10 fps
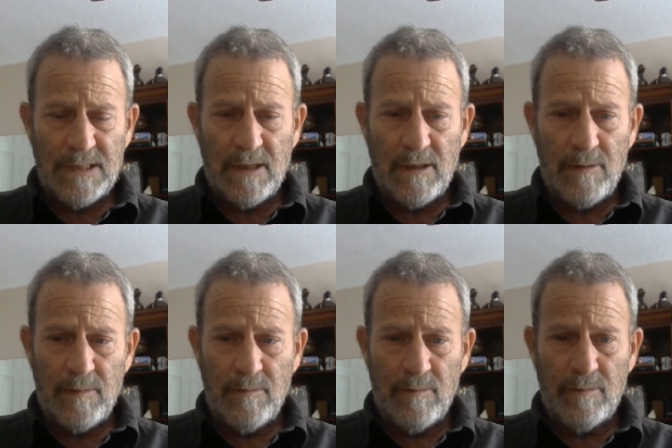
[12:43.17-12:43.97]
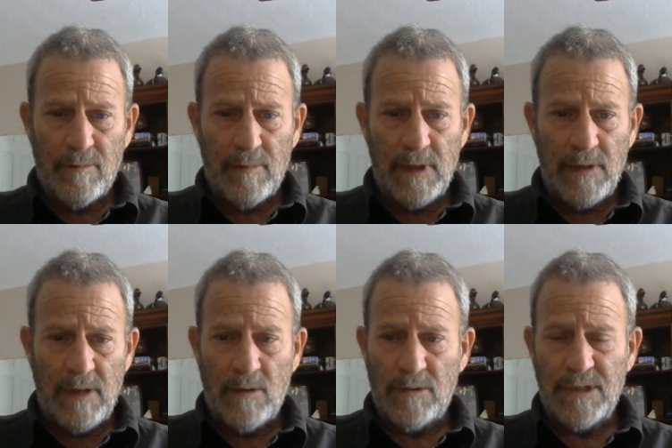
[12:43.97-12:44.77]
Uh, in, in
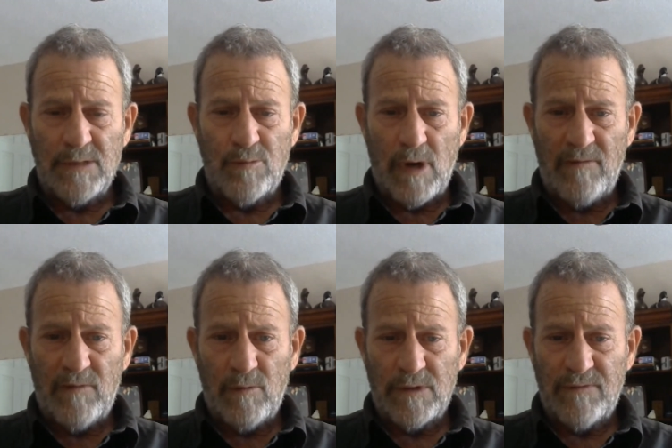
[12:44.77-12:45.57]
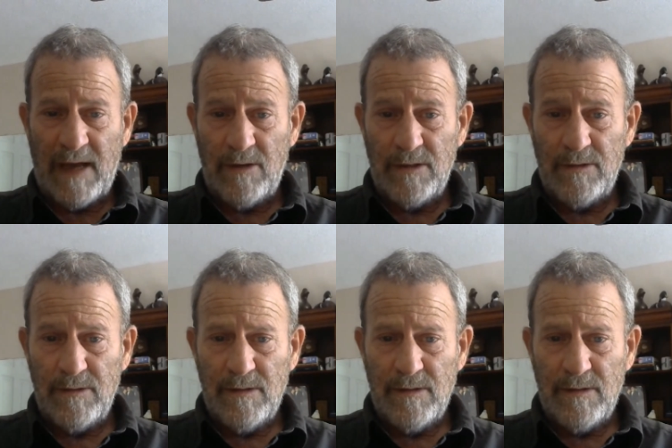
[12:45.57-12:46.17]
those days, bravery was valued